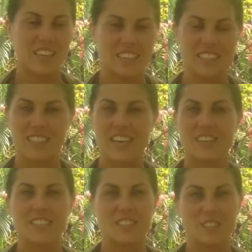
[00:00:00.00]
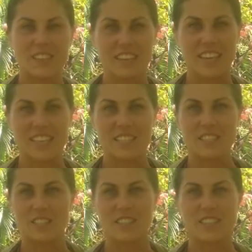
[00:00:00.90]
desiring to
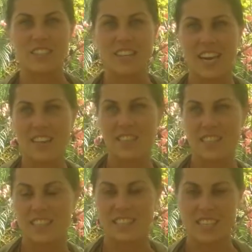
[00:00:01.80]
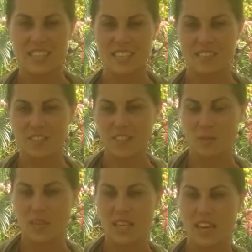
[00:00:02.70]
cleanse or having this sense of
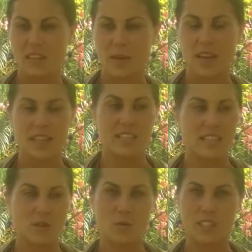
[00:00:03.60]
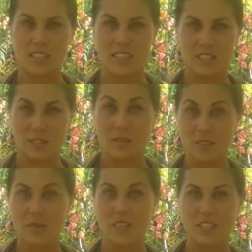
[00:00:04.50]
just being out of balance and wanting to do
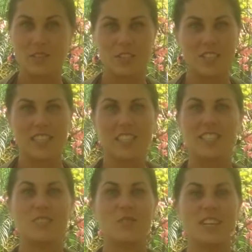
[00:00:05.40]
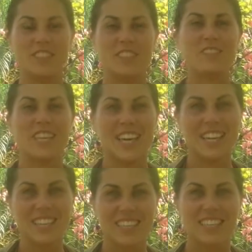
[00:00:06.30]
something to address it, do whatever you
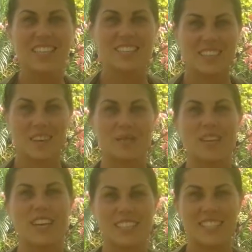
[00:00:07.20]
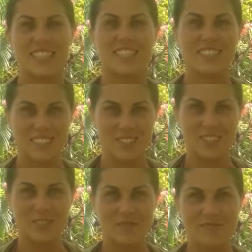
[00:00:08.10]
can to come to Hacienda del Sol.